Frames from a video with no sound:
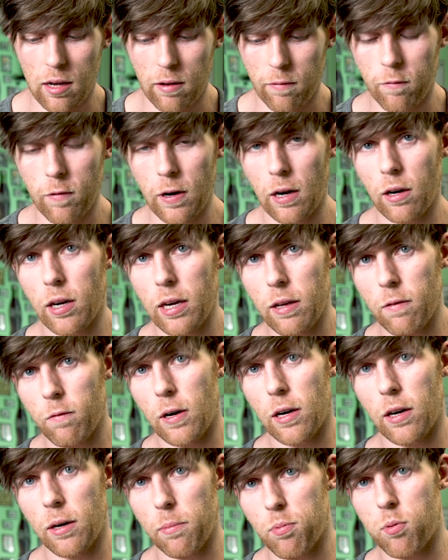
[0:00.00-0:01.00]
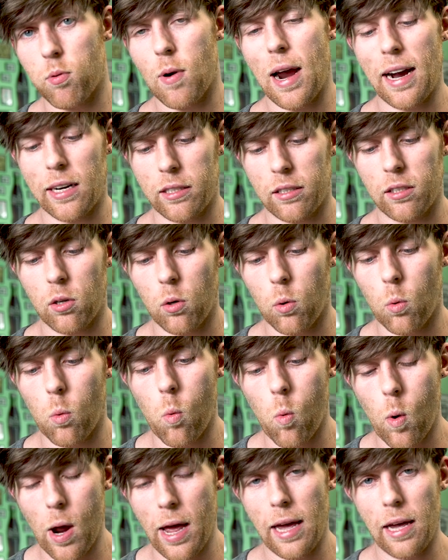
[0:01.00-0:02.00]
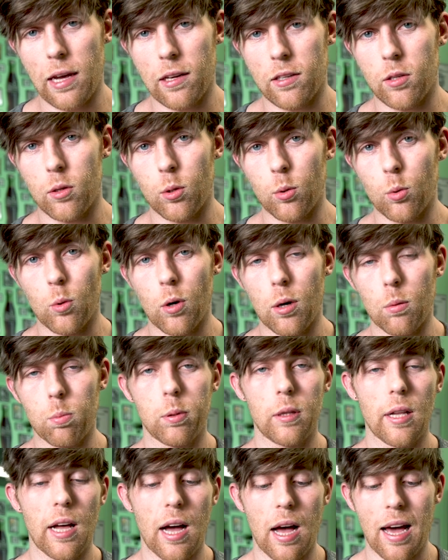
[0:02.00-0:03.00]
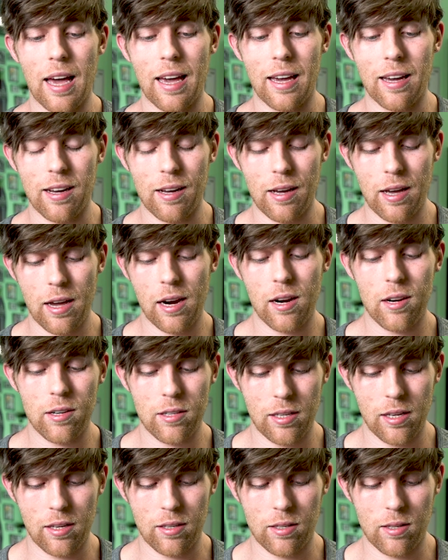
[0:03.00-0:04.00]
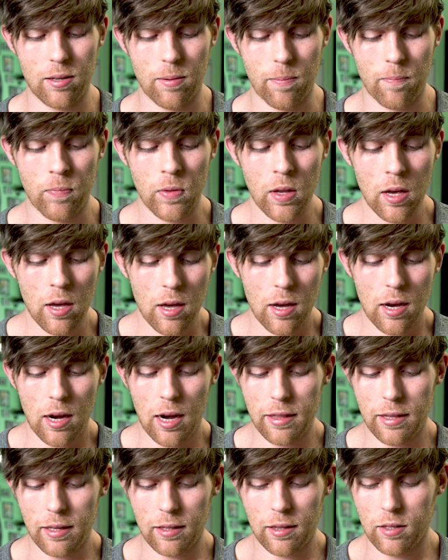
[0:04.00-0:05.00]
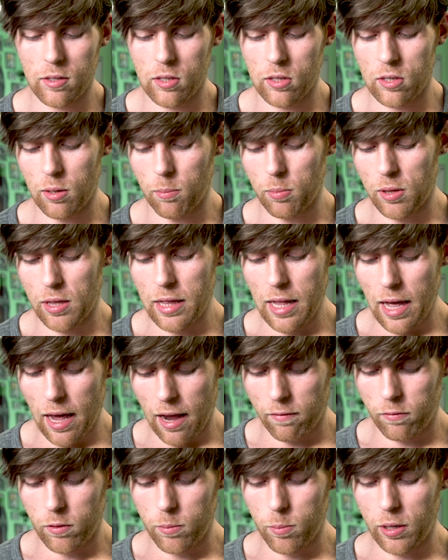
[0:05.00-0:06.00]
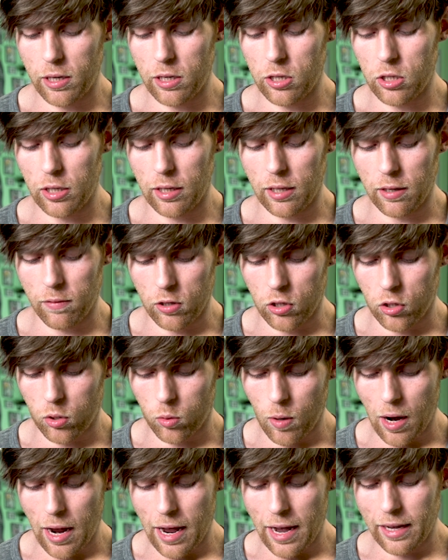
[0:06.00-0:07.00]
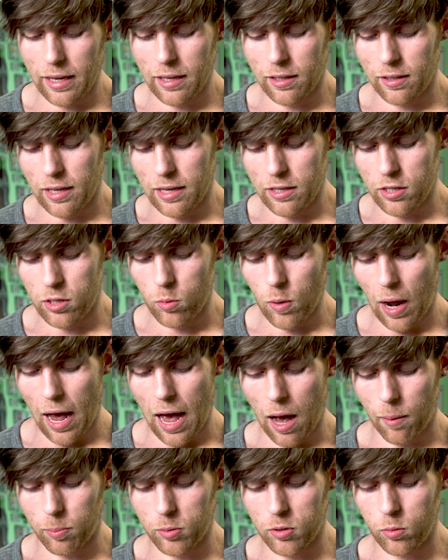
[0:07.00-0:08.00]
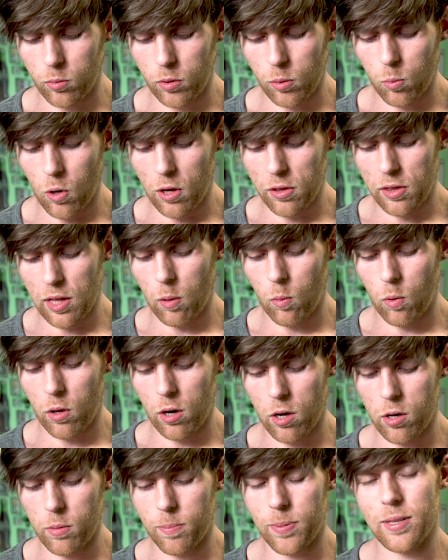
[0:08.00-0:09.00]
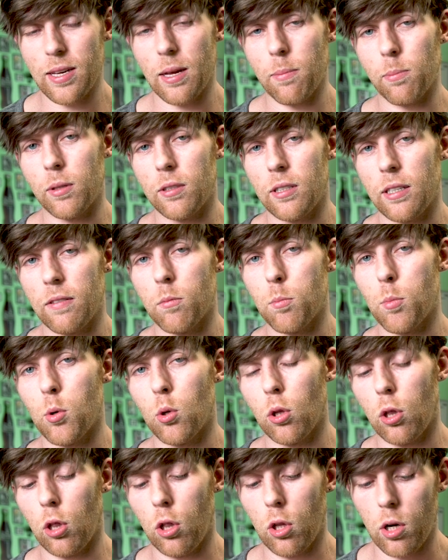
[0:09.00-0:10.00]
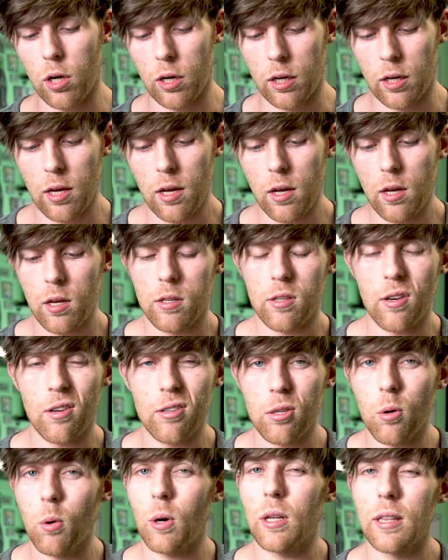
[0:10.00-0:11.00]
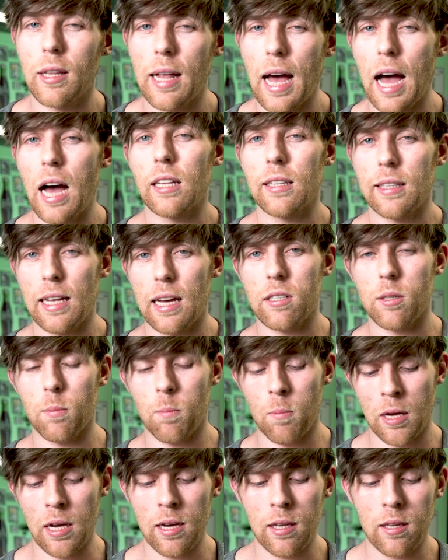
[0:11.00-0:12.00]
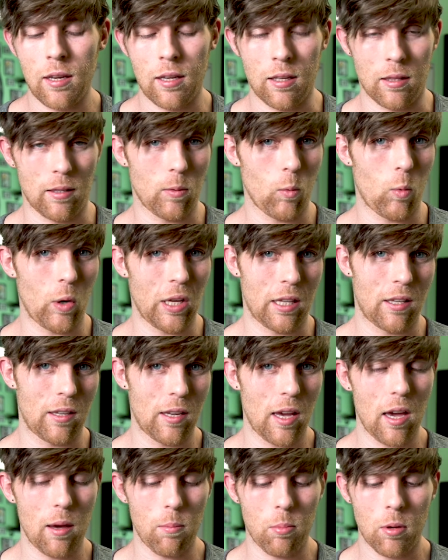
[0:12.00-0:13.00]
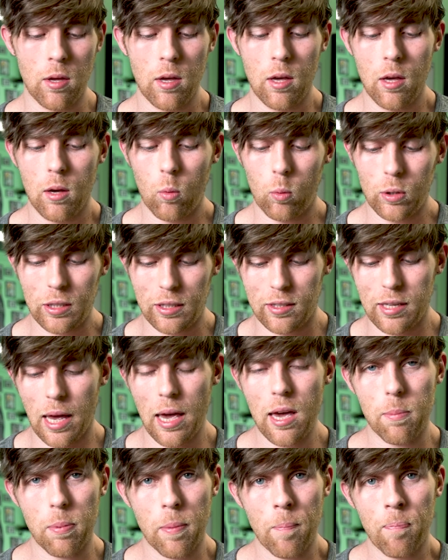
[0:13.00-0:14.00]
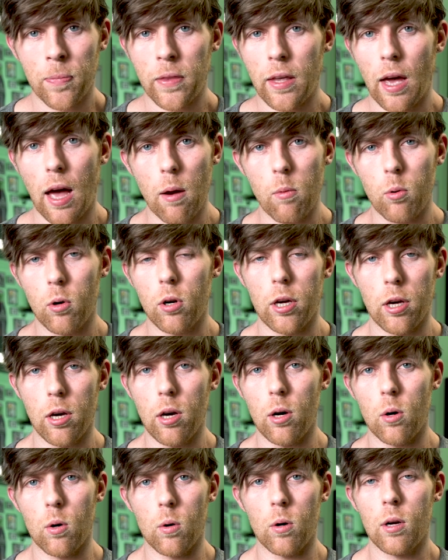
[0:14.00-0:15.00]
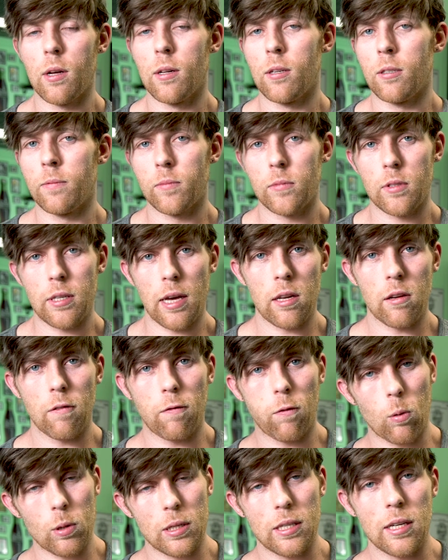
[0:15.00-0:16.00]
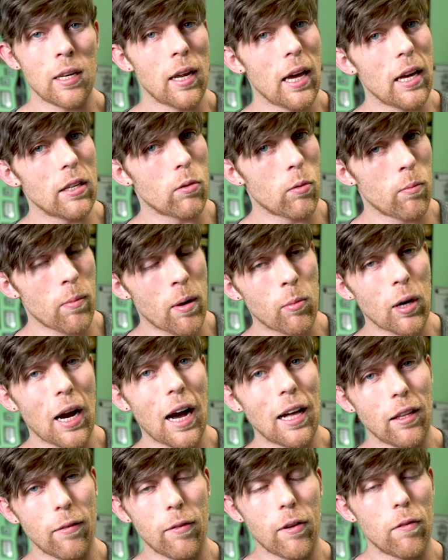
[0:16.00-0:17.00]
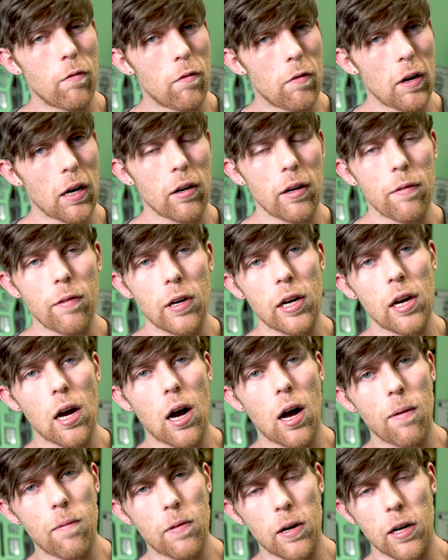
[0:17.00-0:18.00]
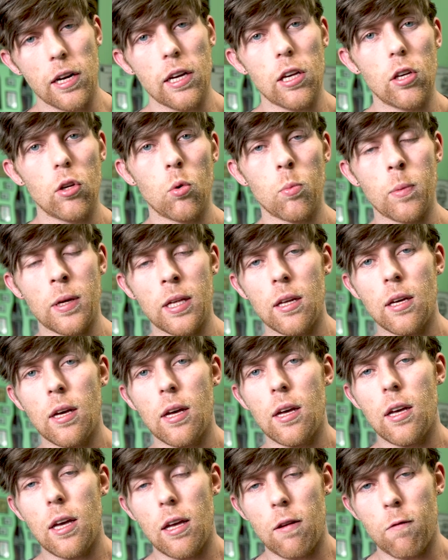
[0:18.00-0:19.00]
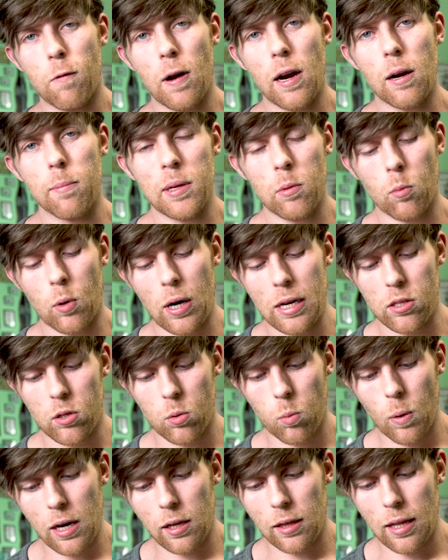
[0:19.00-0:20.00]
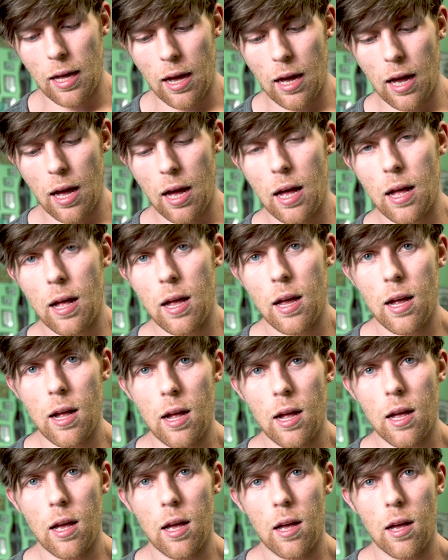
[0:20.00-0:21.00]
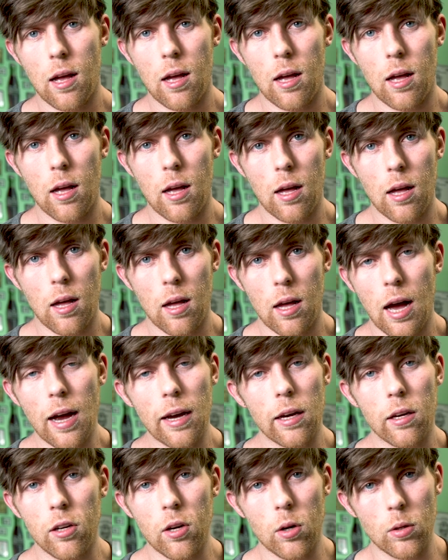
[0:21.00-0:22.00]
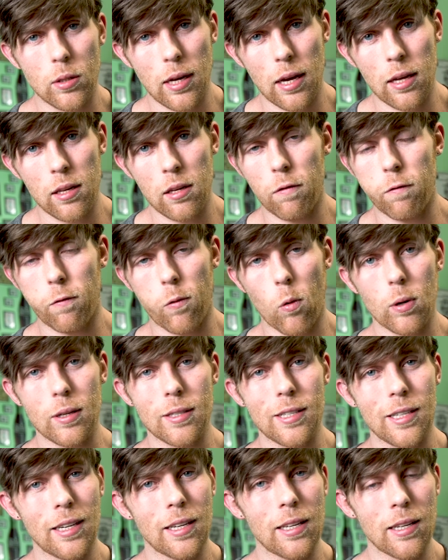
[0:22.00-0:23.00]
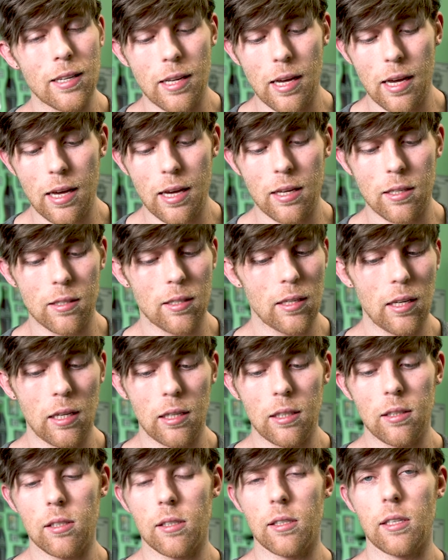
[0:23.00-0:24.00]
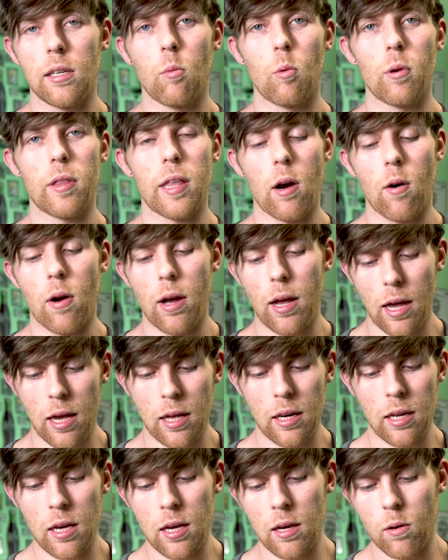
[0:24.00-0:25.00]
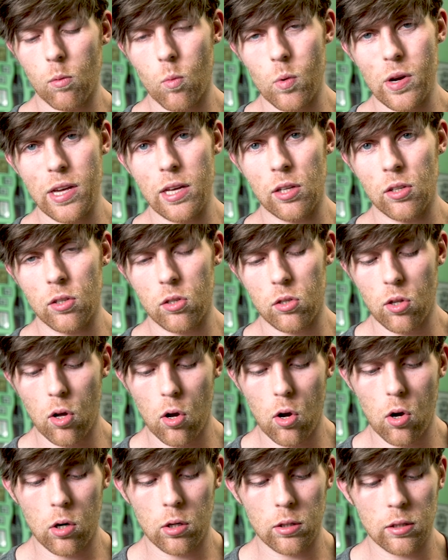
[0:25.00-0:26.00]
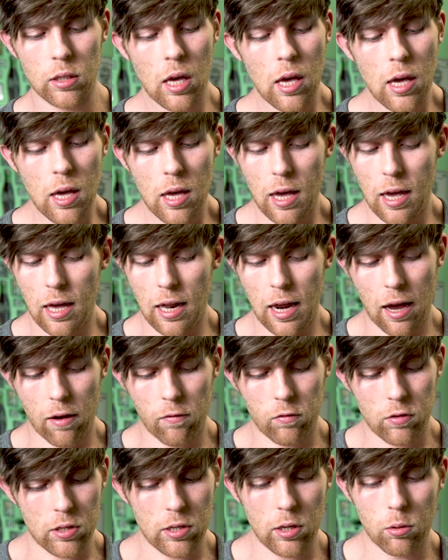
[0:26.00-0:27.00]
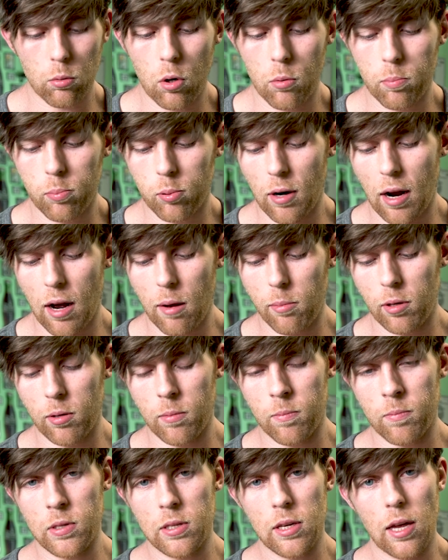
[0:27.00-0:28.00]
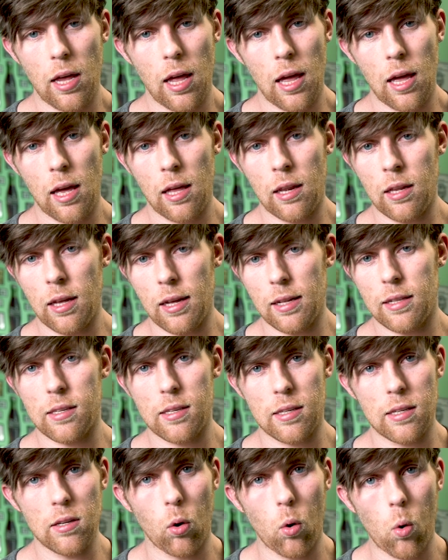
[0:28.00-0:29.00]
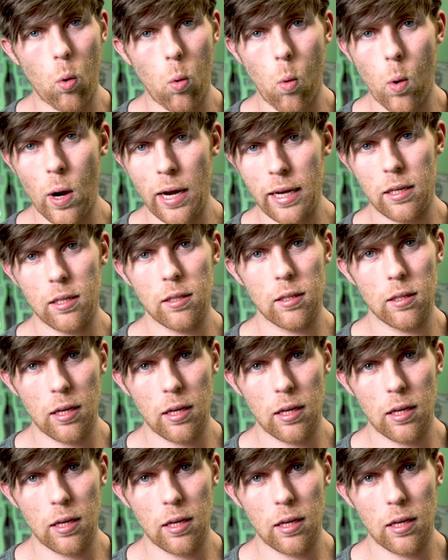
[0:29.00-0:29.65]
very, very practical way to apply a hair system. I think this is something that everybody should give a try unless you absolutely want that 100% believable look. There's also a lot less maintenance with tape. With tape, I will go 10 to 14 days, and remember, I live in a very, very hot, very humid environment where I sweat a lot. I can go 10 to 14 days easily without any reinstalls and have zero problems, and it's still quite